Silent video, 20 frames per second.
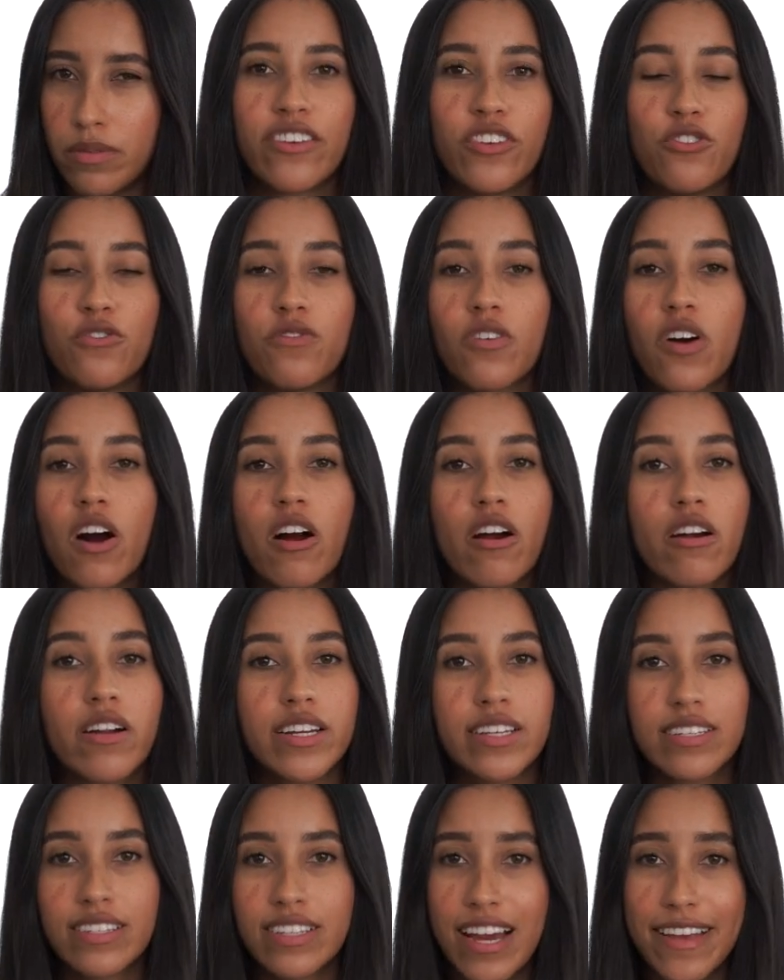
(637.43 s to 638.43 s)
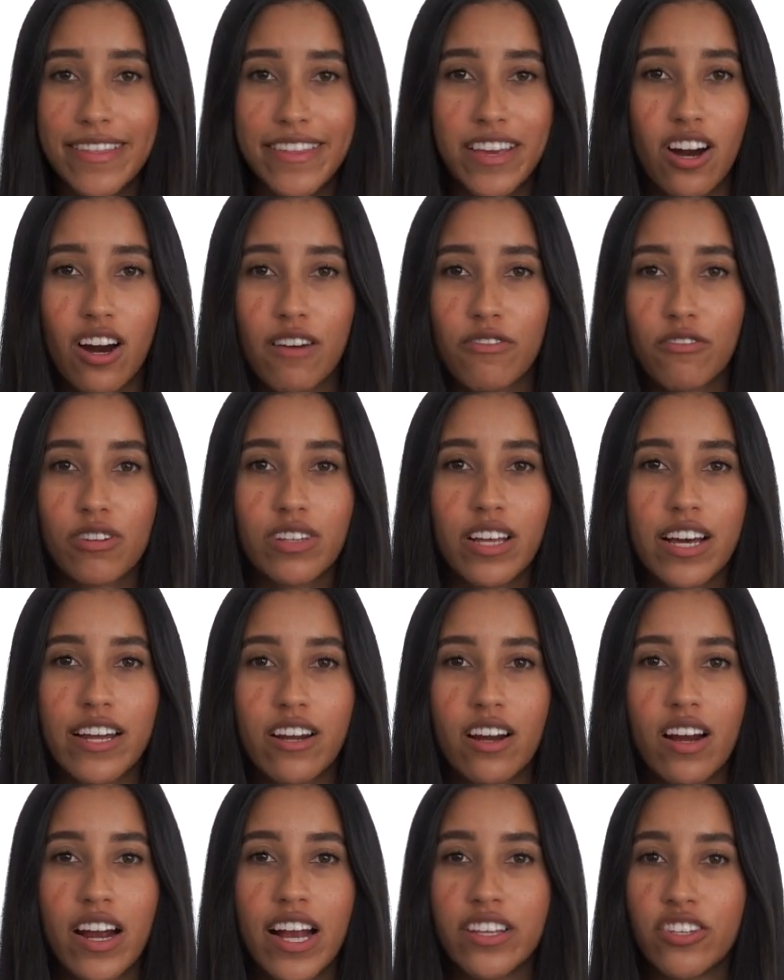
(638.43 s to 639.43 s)
You've already signed the offer
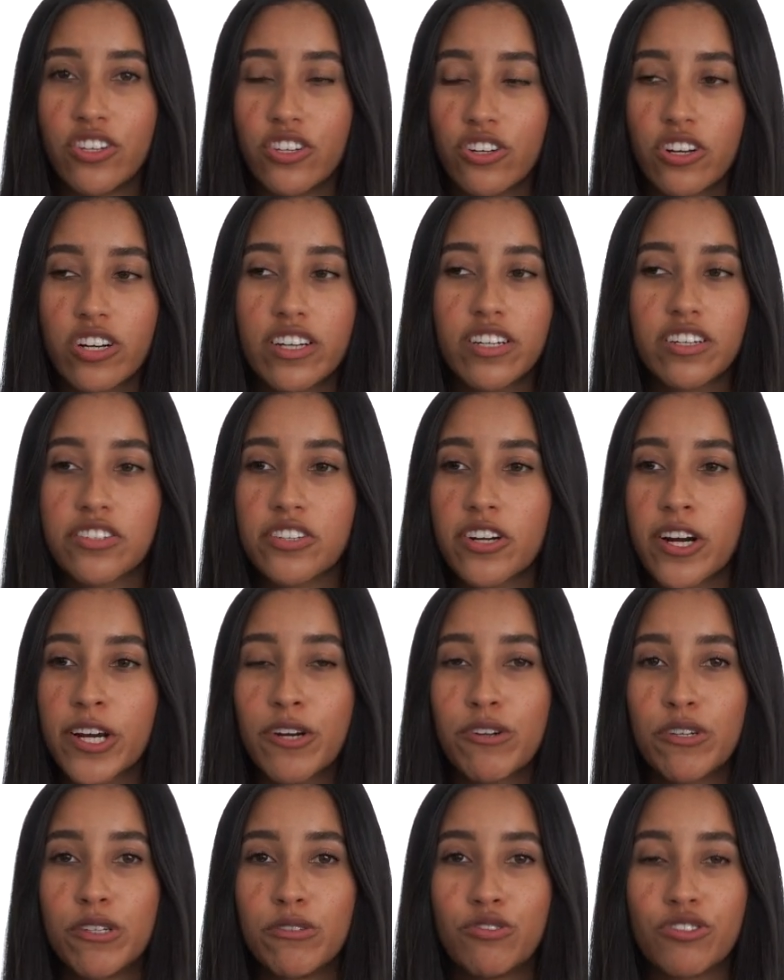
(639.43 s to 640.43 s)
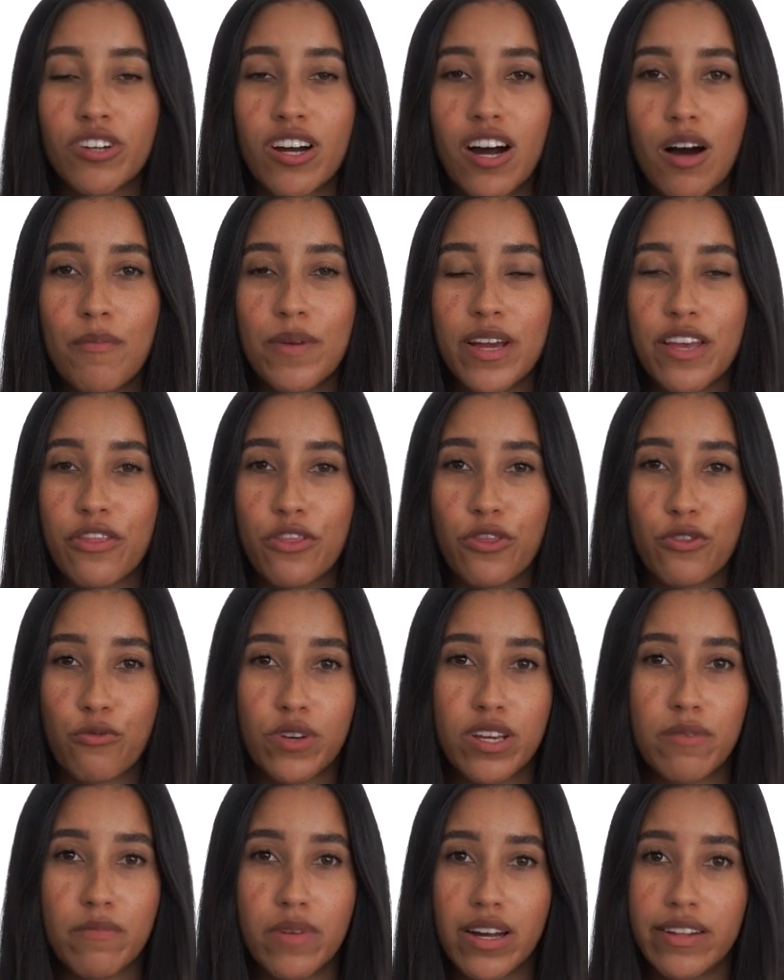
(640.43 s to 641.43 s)
letter and you're gonna start your new job in
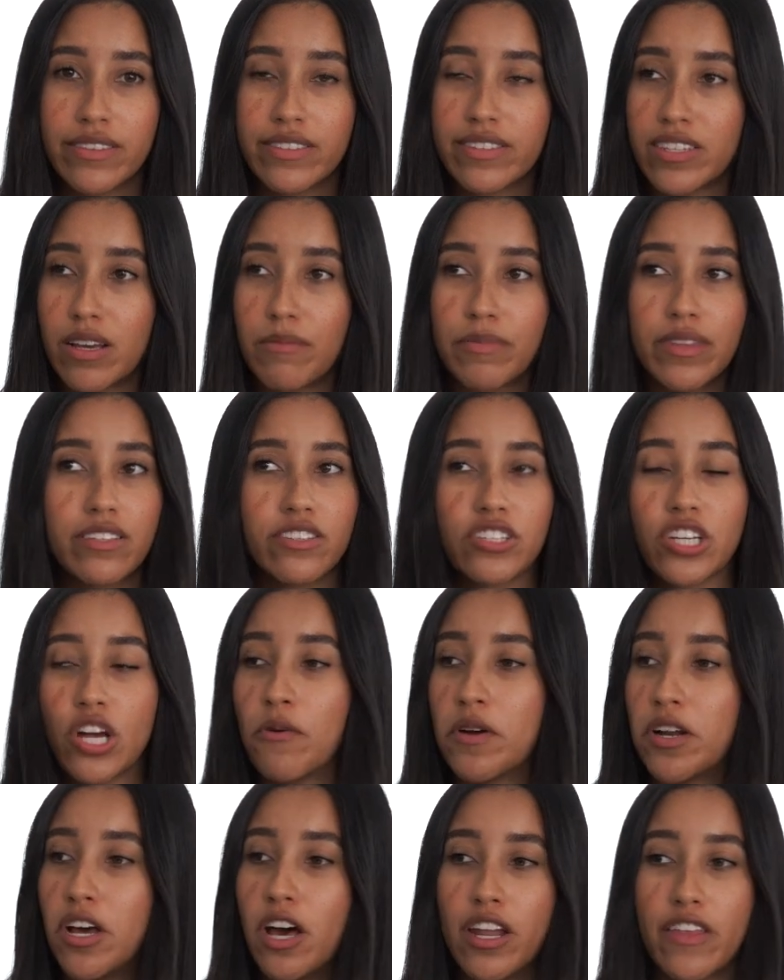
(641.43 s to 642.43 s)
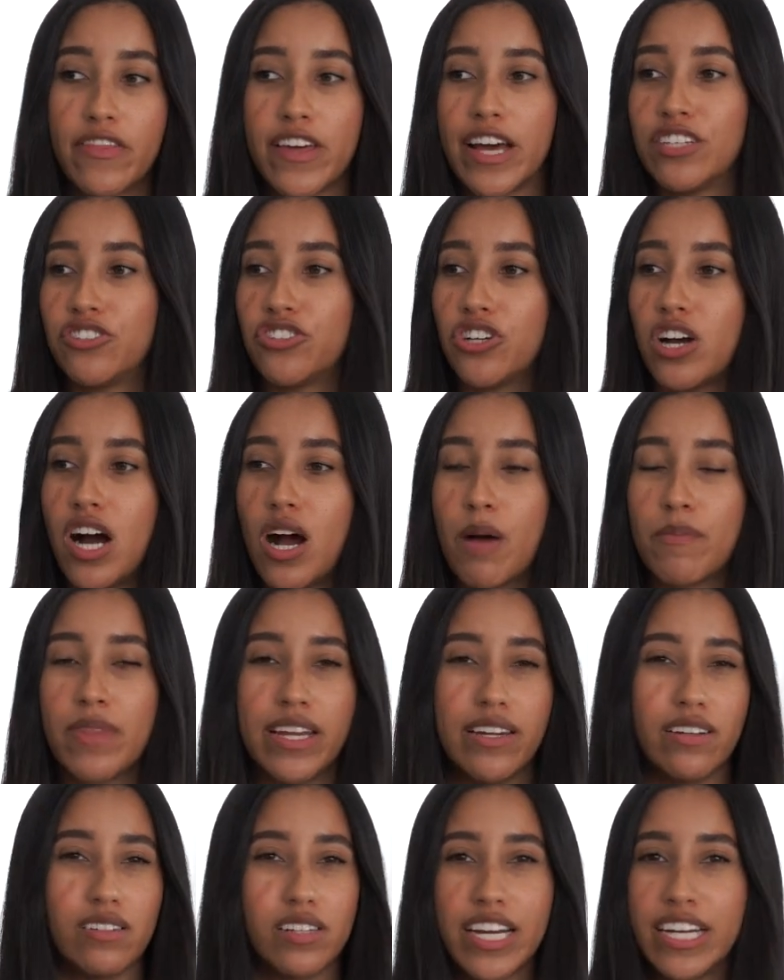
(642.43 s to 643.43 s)
3 months. Something's going on at that job, they
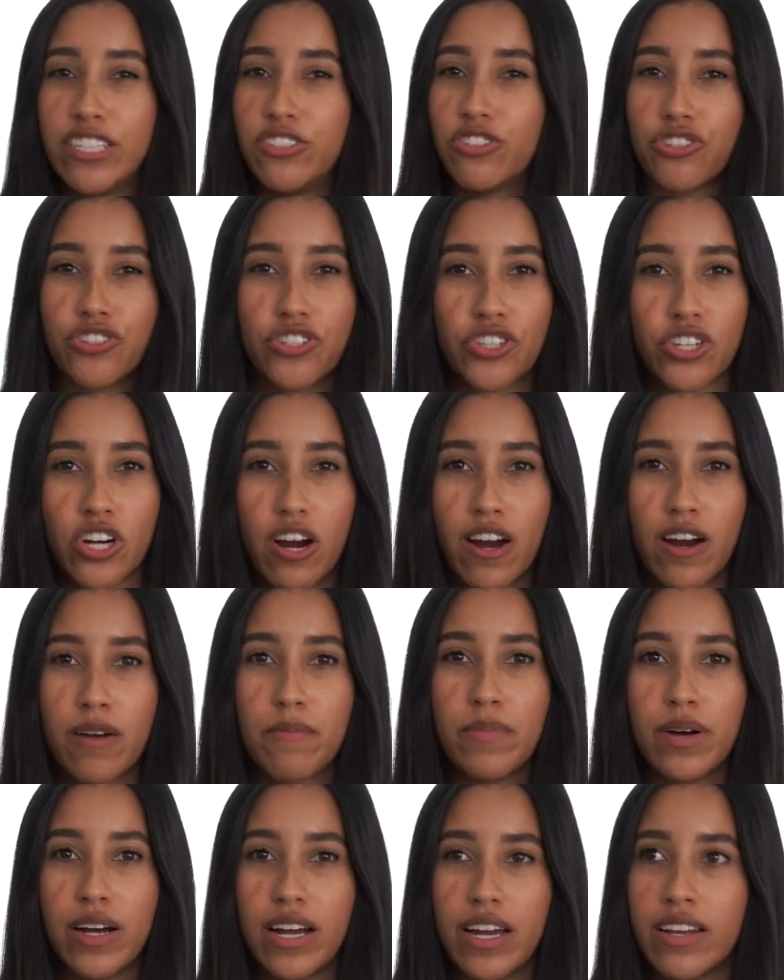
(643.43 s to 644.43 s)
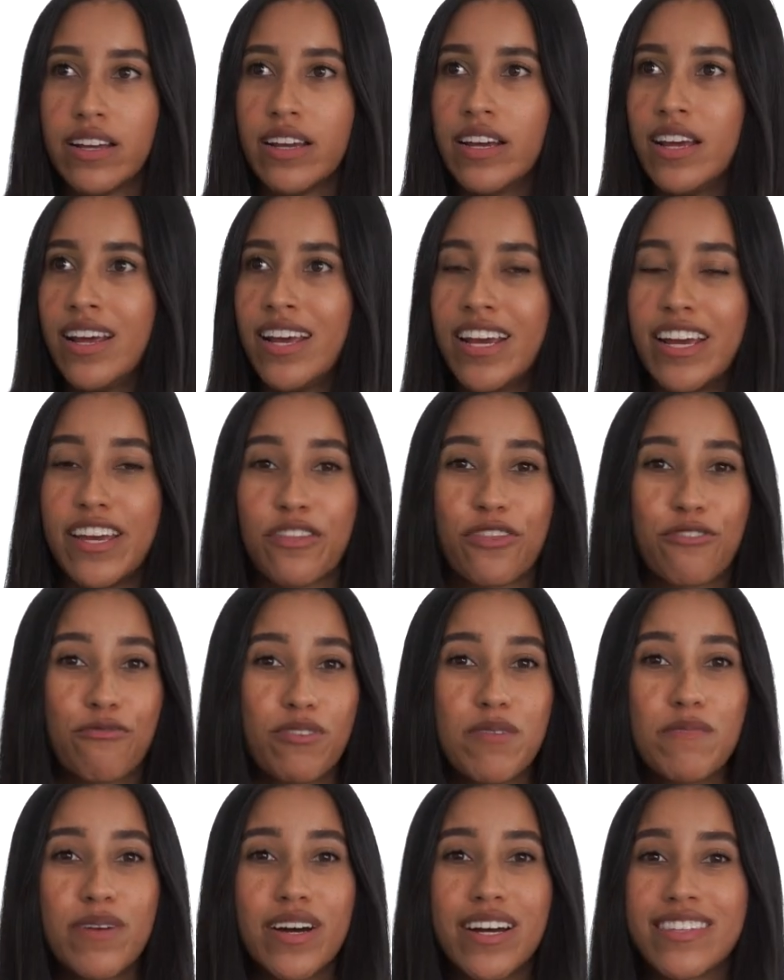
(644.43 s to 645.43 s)
delayed your start, but in
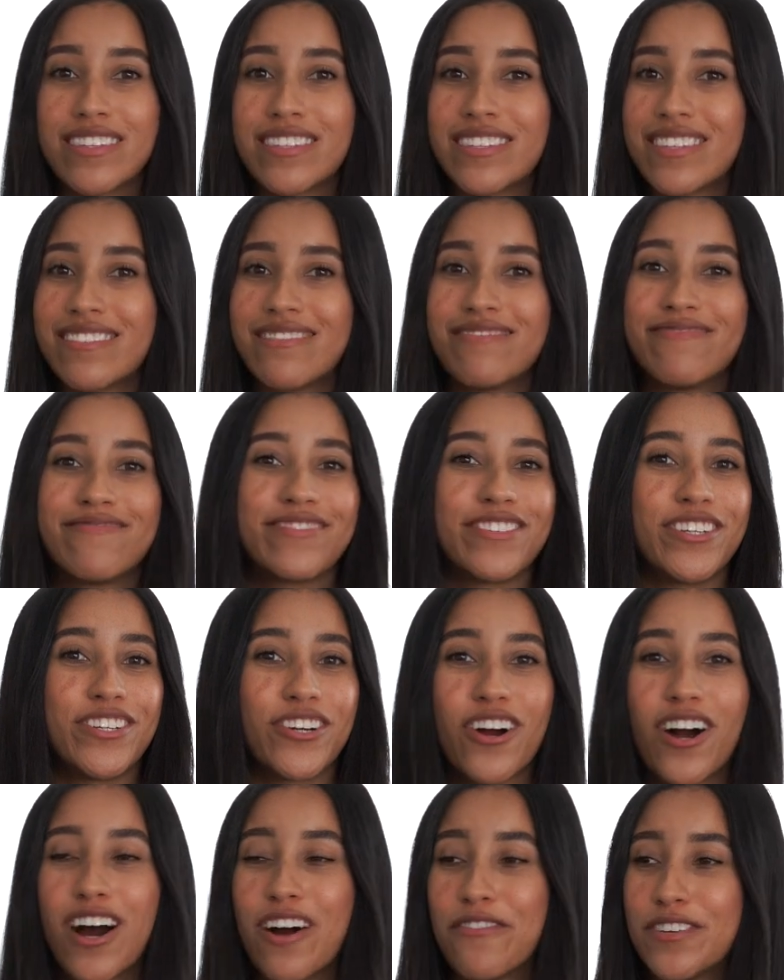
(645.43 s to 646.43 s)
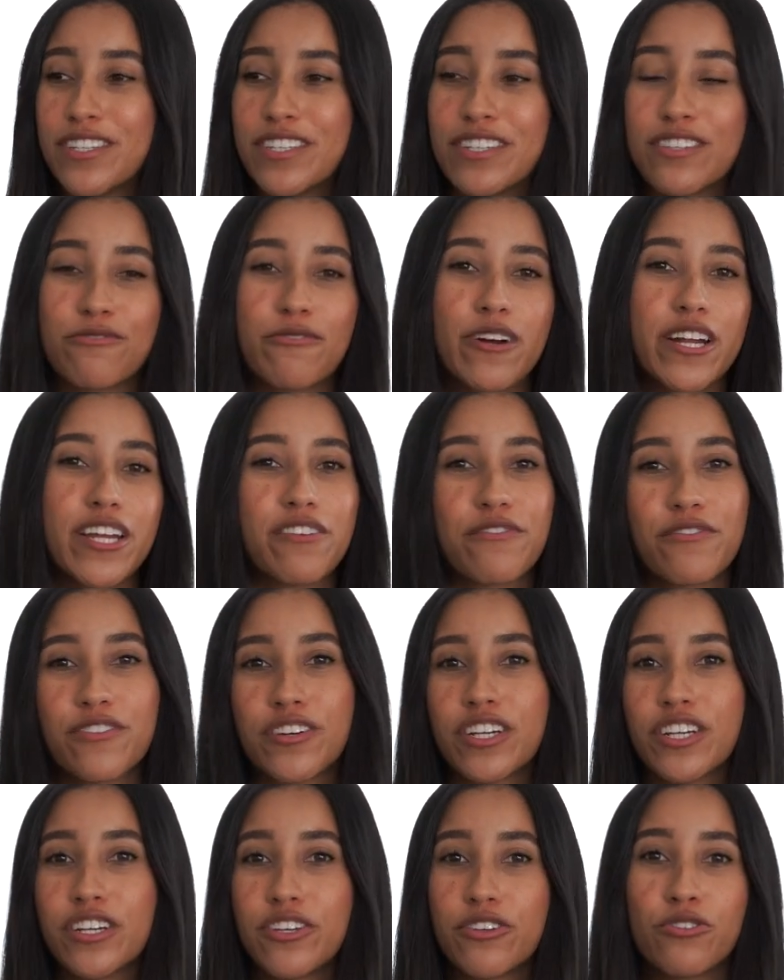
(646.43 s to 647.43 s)
3 months, your office is ready for
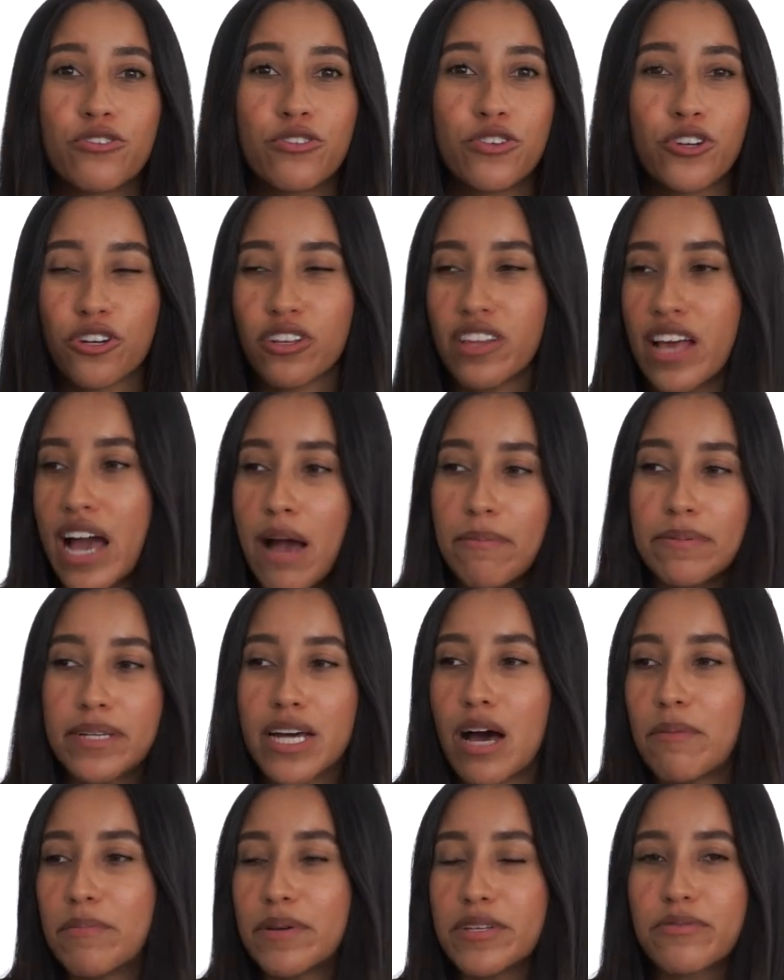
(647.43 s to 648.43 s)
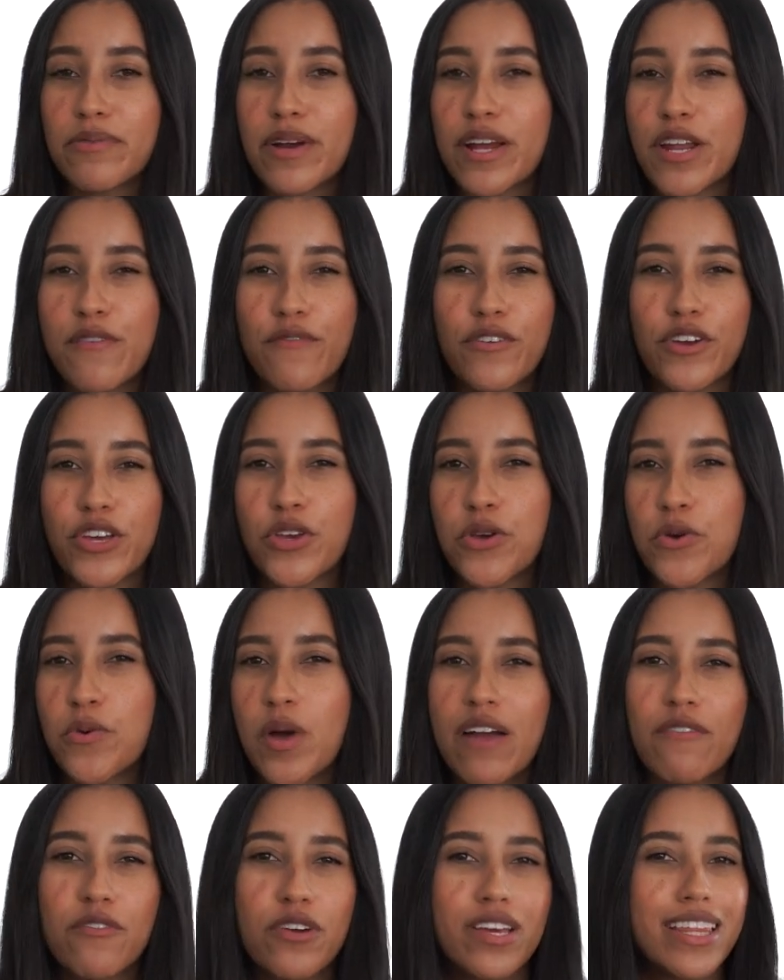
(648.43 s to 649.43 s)
you, your laptop is ready for you,
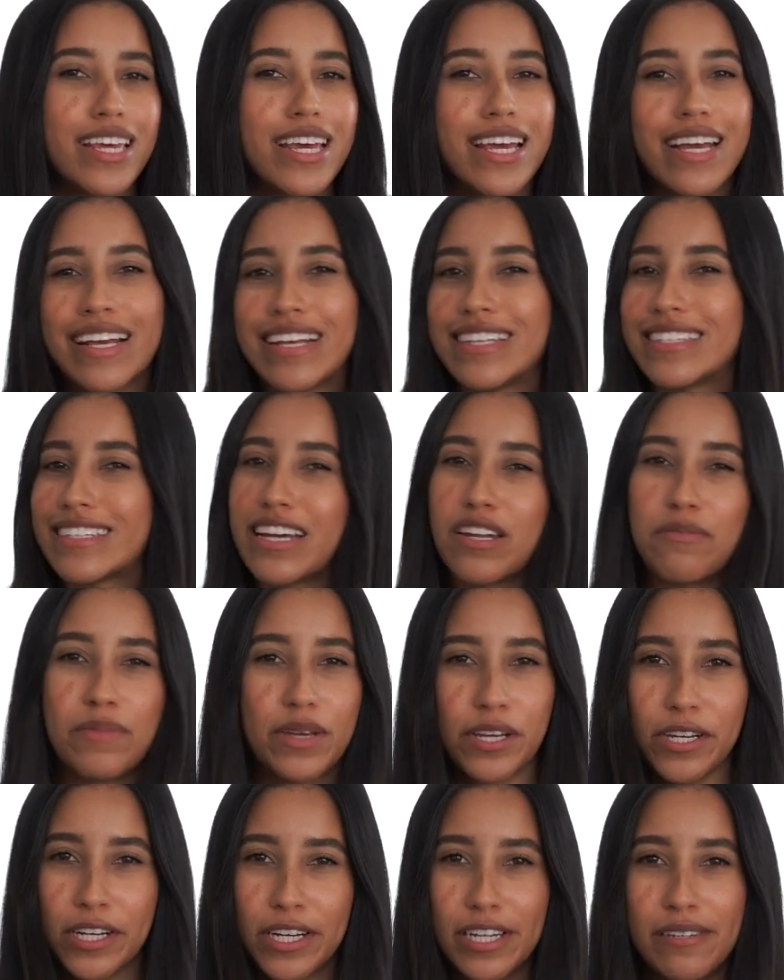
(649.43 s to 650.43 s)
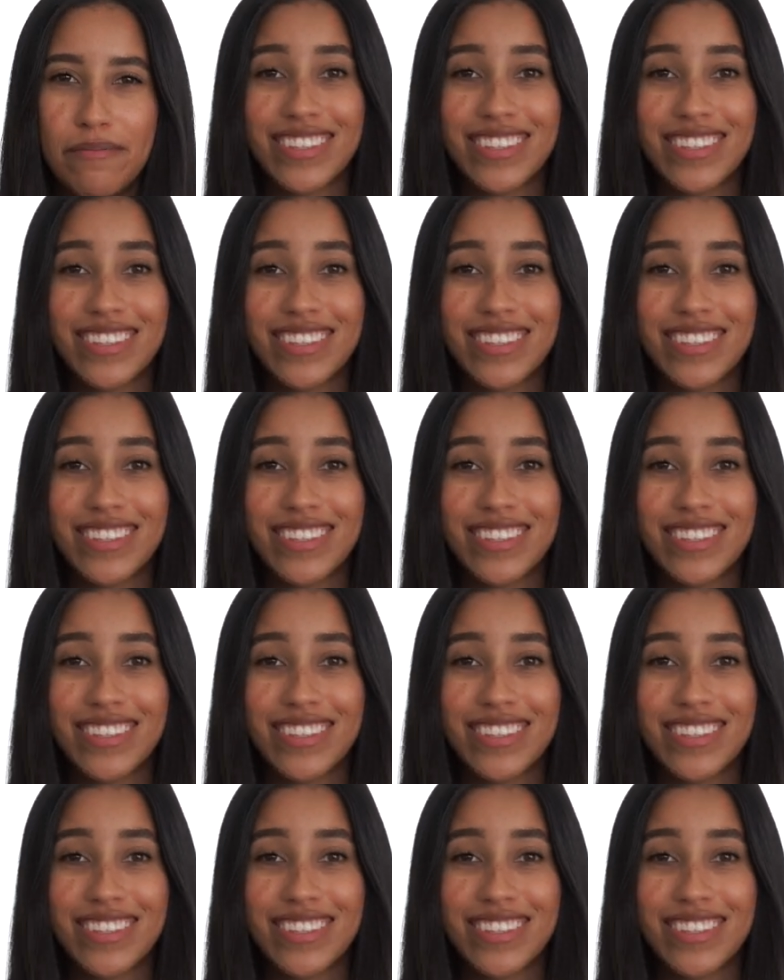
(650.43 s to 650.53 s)
everything is gonna be good.